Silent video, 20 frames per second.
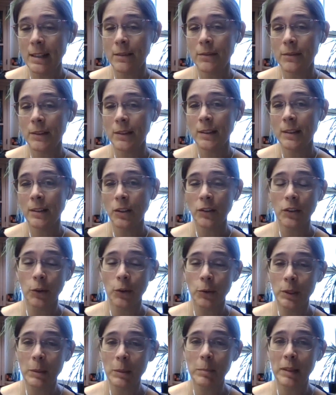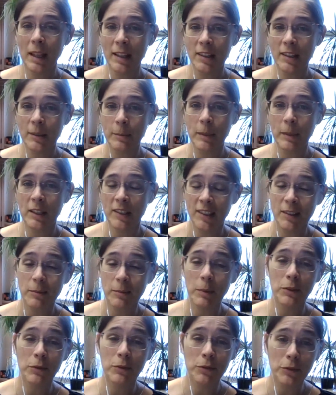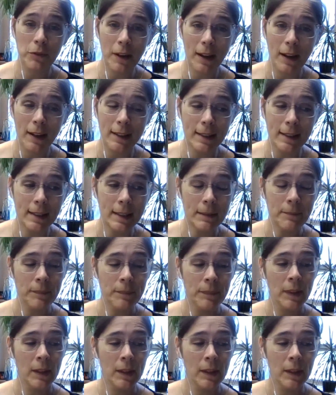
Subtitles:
even not only plant species, but variety,